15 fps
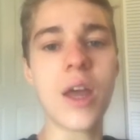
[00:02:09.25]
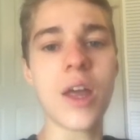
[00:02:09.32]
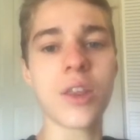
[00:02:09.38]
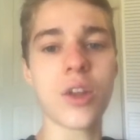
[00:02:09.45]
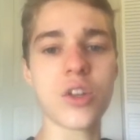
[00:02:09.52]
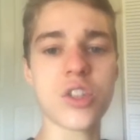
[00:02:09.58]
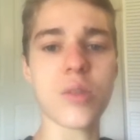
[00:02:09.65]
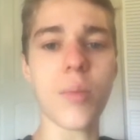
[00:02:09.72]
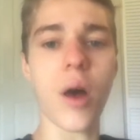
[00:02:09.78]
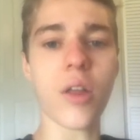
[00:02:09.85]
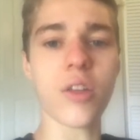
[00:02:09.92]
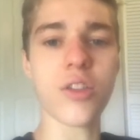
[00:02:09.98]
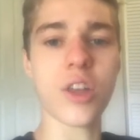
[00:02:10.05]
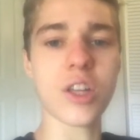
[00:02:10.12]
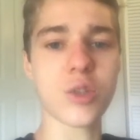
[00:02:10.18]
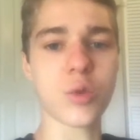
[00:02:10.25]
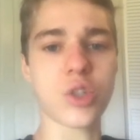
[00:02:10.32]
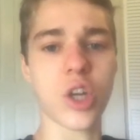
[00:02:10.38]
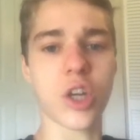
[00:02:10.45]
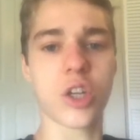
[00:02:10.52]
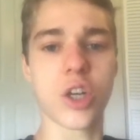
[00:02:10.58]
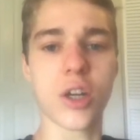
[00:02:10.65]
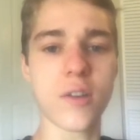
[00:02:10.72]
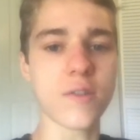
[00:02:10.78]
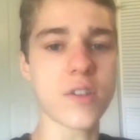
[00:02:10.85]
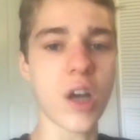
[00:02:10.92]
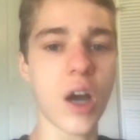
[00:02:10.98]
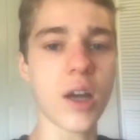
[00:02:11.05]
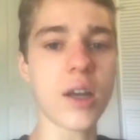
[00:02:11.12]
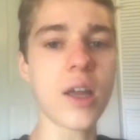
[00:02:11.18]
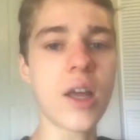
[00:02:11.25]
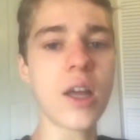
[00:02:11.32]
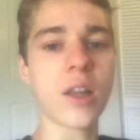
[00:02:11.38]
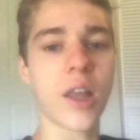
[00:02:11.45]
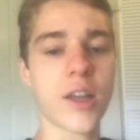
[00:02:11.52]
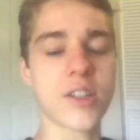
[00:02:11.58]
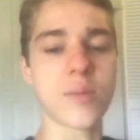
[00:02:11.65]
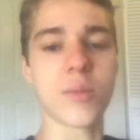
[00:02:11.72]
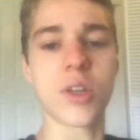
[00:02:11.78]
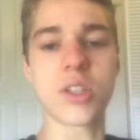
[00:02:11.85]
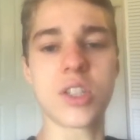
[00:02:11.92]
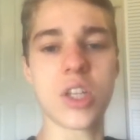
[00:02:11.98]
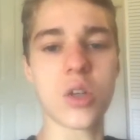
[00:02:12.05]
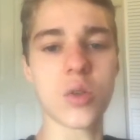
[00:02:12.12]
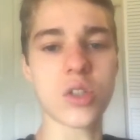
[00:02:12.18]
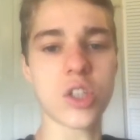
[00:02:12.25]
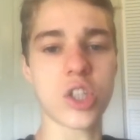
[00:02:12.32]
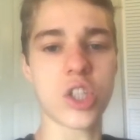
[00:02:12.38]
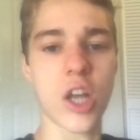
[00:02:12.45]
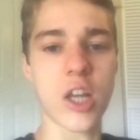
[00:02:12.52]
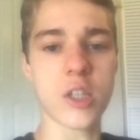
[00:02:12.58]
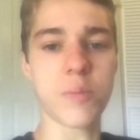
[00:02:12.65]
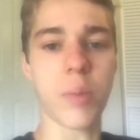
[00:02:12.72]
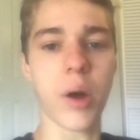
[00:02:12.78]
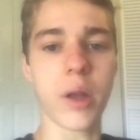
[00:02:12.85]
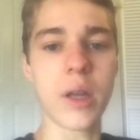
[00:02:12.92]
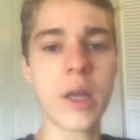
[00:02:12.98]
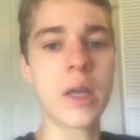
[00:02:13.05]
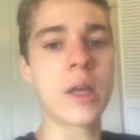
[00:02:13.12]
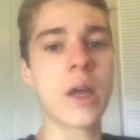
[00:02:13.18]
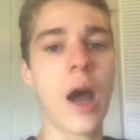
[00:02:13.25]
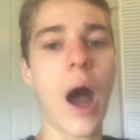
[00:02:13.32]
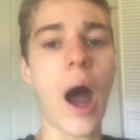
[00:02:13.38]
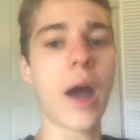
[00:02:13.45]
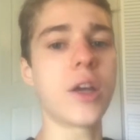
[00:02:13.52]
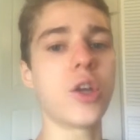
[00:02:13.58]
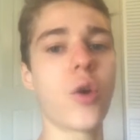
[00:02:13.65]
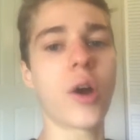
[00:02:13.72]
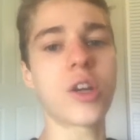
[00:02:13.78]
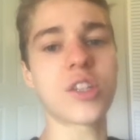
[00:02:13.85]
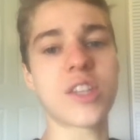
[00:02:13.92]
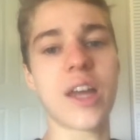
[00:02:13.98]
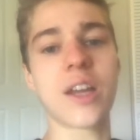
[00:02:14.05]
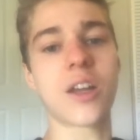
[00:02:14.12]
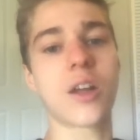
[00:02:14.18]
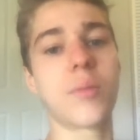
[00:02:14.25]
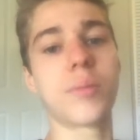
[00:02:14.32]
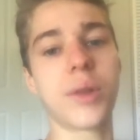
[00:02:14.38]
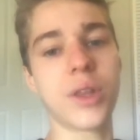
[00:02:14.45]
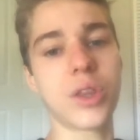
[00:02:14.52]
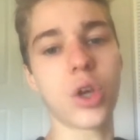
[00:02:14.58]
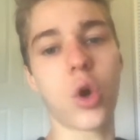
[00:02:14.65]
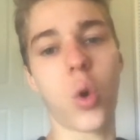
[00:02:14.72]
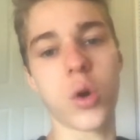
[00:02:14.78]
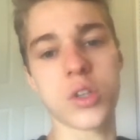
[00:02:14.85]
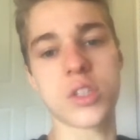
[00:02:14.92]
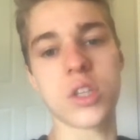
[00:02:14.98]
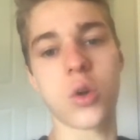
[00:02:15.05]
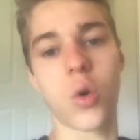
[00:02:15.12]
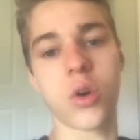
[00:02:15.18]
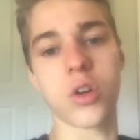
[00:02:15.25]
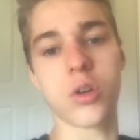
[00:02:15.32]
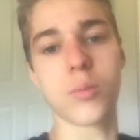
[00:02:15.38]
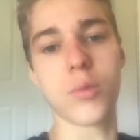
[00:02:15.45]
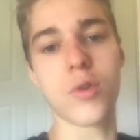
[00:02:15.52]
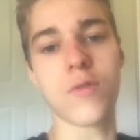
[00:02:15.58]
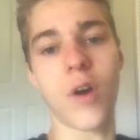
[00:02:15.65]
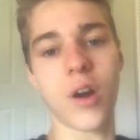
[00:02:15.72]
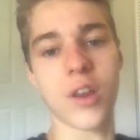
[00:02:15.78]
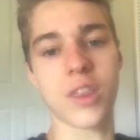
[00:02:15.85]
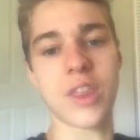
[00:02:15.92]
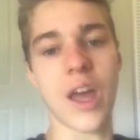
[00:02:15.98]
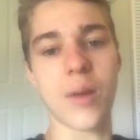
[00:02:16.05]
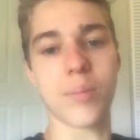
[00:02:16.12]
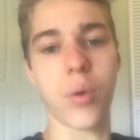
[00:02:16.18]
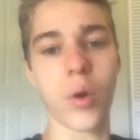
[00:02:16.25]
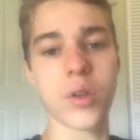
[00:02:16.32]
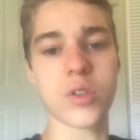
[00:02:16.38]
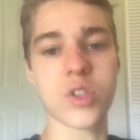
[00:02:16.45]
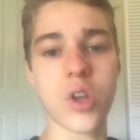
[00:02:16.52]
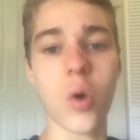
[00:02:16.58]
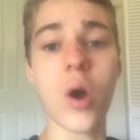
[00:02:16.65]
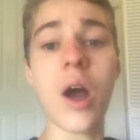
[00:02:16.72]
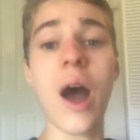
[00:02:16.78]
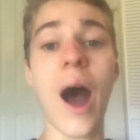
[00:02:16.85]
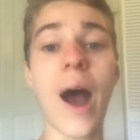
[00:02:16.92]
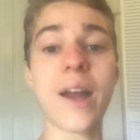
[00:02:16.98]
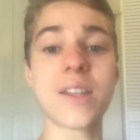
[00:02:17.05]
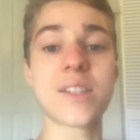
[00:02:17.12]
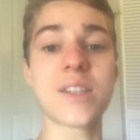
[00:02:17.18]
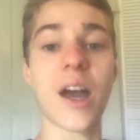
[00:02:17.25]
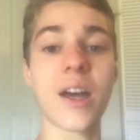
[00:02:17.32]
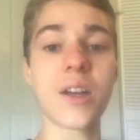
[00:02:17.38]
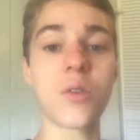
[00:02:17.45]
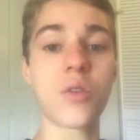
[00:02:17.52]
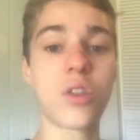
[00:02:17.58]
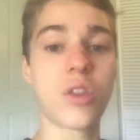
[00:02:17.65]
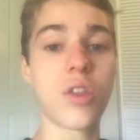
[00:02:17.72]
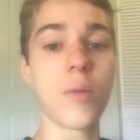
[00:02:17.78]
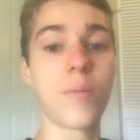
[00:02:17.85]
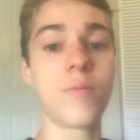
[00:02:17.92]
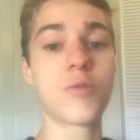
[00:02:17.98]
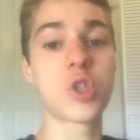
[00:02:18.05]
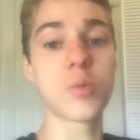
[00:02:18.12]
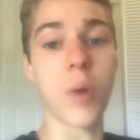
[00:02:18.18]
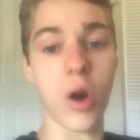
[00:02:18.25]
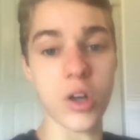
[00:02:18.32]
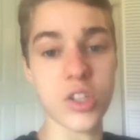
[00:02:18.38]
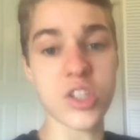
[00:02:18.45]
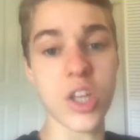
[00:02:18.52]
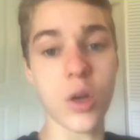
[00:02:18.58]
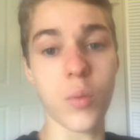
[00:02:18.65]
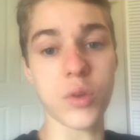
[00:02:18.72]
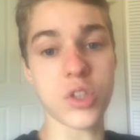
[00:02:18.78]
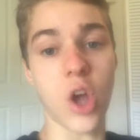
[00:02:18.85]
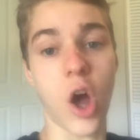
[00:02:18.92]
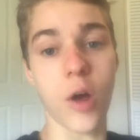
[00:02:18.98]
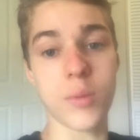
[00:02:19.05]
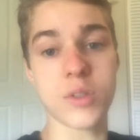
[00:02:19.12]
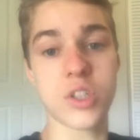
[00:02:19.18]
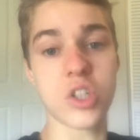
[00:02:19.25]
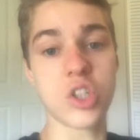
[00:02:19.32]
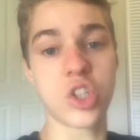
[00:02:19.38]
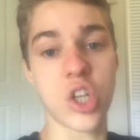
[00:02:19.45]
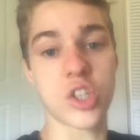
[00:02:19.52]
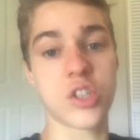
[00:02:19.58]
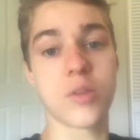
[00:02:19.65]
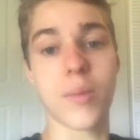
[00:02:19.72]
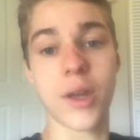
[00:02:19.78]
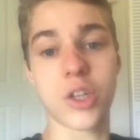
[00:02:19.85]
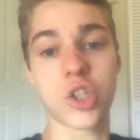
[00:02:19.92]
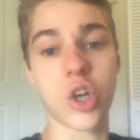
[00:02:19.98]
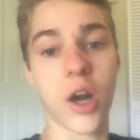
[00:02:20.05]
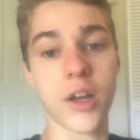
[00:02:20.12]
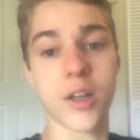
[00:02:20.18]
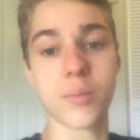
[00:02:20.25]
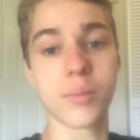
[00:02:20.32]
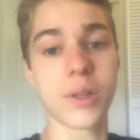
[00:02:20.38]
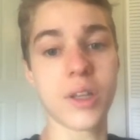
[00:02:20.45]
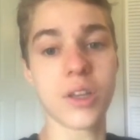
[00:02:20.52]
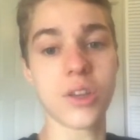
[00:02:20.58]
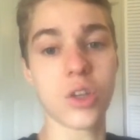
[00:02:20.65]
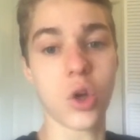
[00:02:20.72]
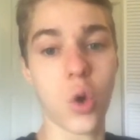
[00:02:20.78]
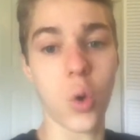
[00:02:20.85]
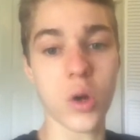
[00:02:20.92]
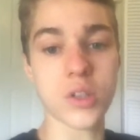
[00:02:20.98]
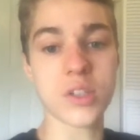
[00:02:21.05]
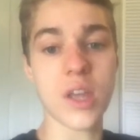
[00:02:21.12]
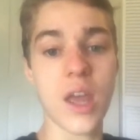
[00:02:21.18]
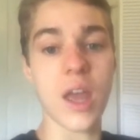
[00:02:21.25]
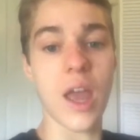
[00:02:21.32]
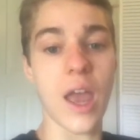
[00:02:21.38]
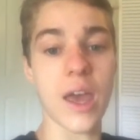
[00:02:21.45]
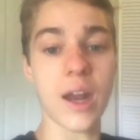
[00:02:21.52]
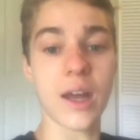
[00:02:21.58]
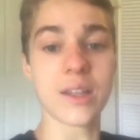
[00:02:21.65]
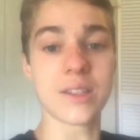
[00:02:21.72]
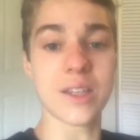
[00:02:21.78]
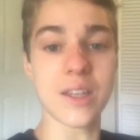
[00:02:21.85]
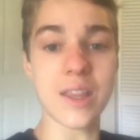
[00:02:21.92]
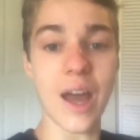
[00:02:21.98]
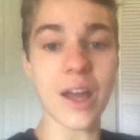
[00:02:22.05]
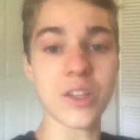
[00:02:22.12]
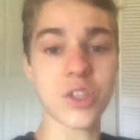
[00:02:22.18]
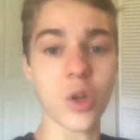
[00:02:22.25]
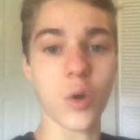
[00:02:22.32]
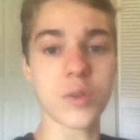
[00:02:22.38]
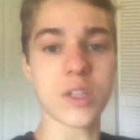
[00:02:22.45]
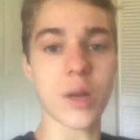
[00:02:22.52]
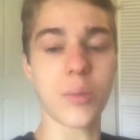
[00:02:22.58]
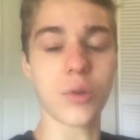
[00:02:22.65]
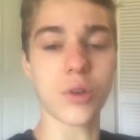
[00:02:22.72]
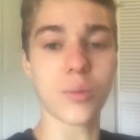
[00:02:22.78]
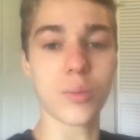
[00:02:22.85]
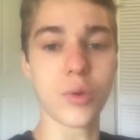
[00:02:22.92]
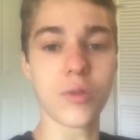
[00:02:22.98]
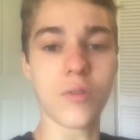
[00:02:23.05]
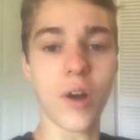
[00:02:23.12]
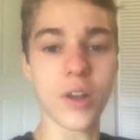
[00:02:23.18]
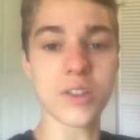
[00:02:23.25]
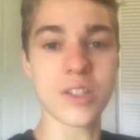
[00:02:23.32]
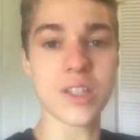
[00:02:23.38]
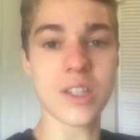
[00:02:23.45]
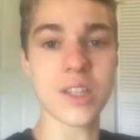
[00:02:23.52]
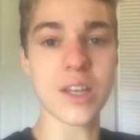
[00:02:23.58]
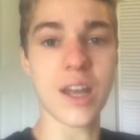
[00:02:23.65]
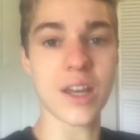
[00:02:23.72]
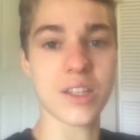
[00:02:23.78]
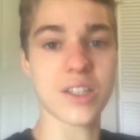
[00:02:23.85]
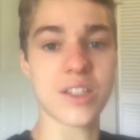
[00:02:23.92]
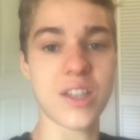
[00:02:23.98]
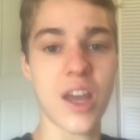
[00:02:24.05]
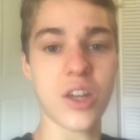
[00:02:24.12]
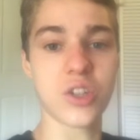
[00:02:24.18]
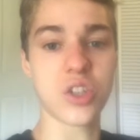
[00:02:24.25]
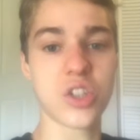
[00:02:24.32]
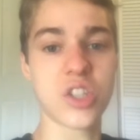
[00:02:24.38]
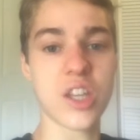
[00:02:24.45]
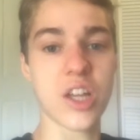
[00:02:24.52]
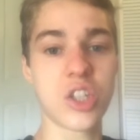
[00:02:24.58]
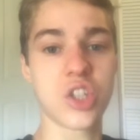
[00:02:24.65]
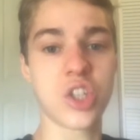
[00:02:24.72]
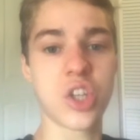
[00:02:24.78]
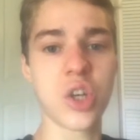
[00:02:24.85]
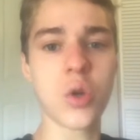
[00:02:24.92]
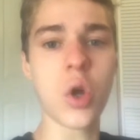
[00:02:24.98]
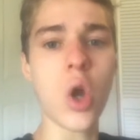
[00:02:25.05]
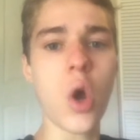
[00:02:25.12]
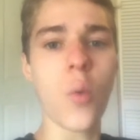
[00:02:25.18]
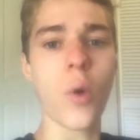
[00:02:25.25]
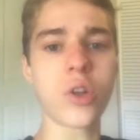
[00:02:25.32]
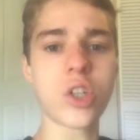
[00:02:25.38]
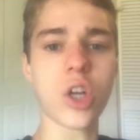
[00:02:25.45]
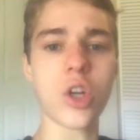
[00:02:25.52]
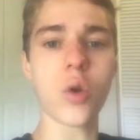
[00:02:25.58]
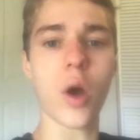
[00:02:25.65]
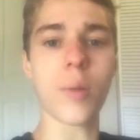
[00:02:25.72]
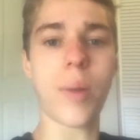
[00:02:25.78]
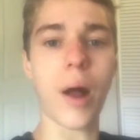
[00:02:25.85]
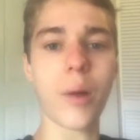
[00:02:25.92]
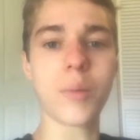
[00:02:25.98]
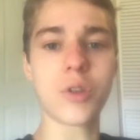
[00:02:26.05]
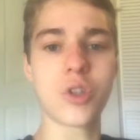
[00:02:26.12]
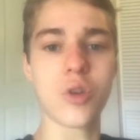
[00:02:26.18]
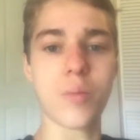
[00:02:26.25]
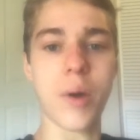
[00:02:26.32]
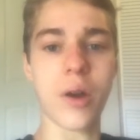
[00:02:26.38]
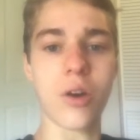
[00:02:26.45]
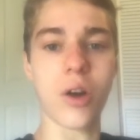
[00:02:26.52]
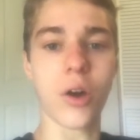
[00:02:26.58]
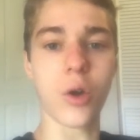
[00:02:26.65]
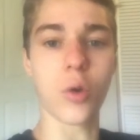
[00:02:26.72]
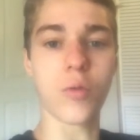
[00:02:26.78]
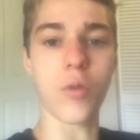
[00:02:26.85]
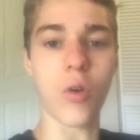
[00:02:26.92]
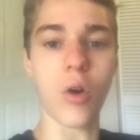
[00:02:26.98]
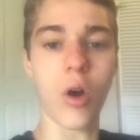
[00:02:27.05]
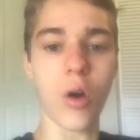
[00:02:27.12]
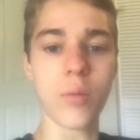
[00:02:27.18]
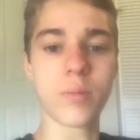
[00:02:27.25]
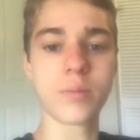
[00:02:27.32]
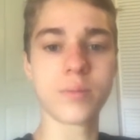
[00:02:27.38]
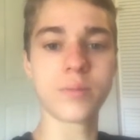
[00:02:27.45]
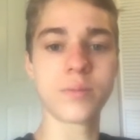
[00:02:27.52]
There's some other things which I could have done, like some continuous laches, but I knew I just had to complete the course in order to move on at that point, so I decided the smartest thing was obviously just to make sure I completed the course, and I did that, so I was able to move on to the next stage, stage 2, which I knew I'd probably do better on overall.